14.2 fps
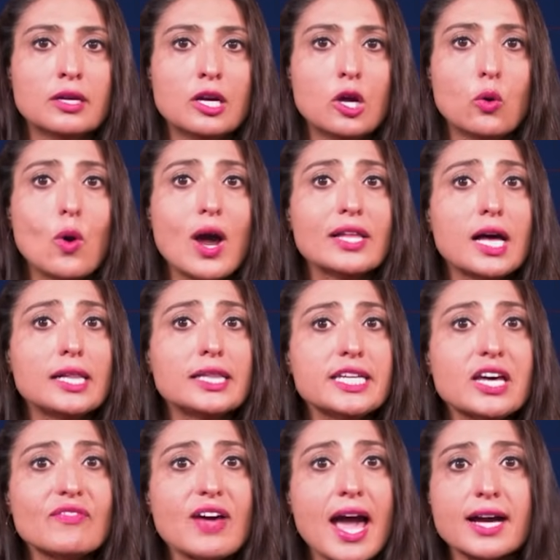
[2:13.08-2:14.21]
While Aliyev
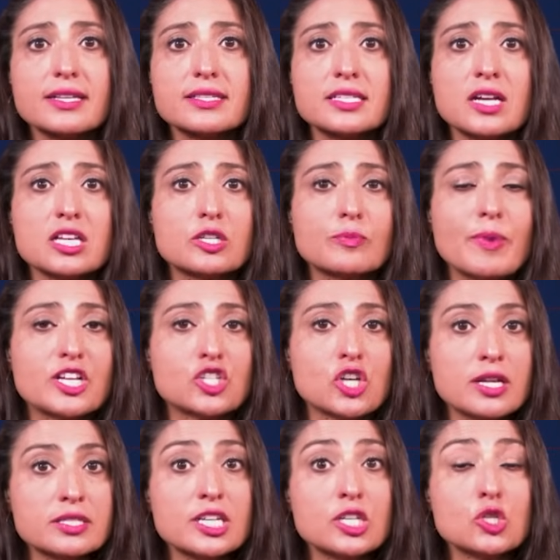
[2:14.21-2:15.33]
acts in
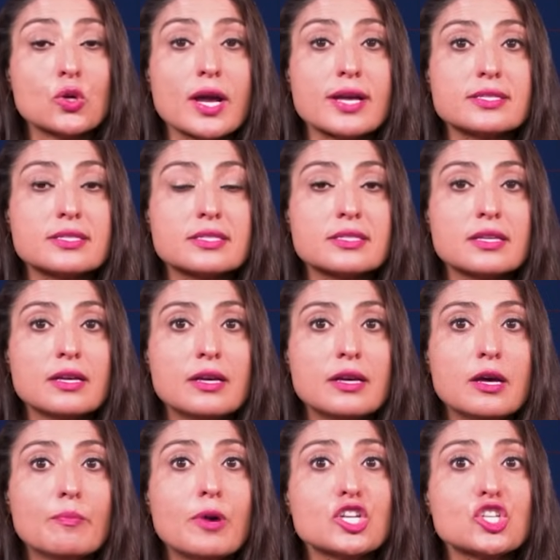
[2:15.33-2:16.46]
Azerbaijan's interests,
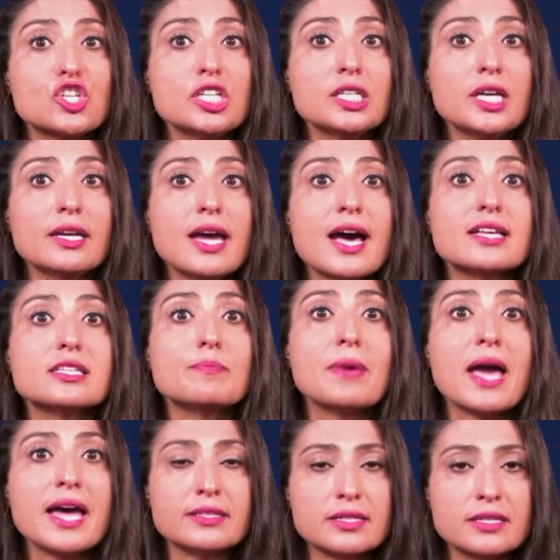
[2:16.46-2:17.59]
Pashinyan has
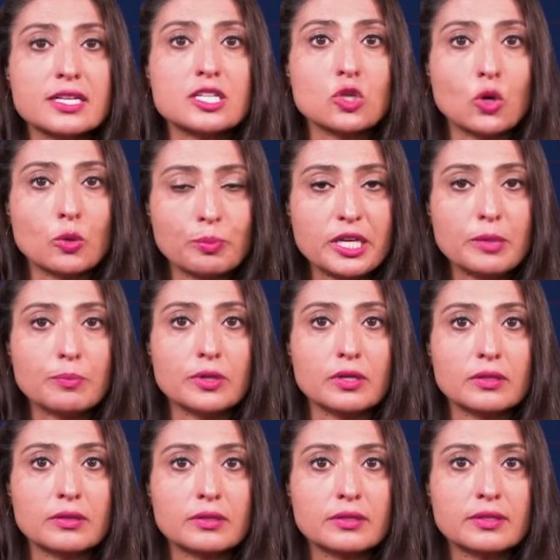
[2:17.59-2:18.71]
abandoned his own people.
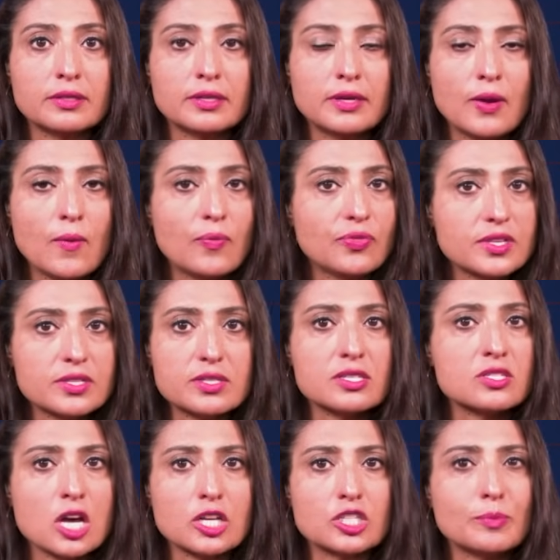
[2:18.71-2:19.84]
This is
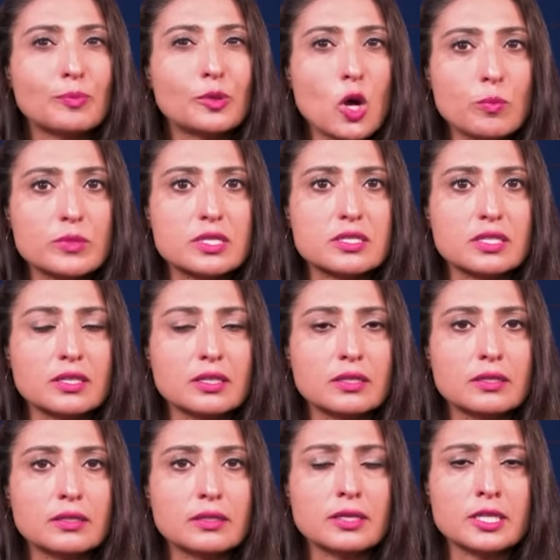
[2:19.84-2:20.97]
not diplomacy,
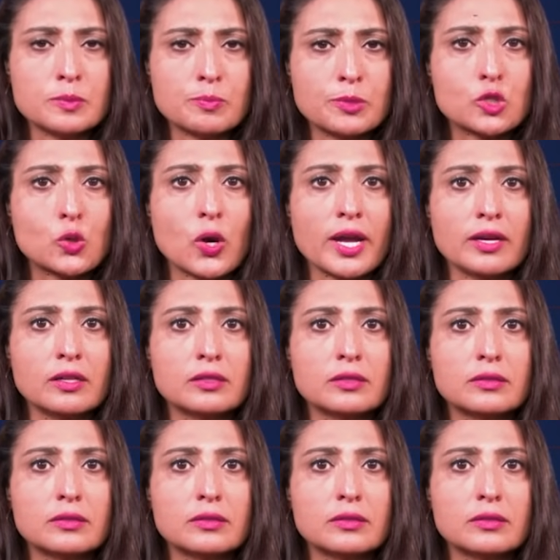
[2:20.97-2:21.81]
it's betrayal.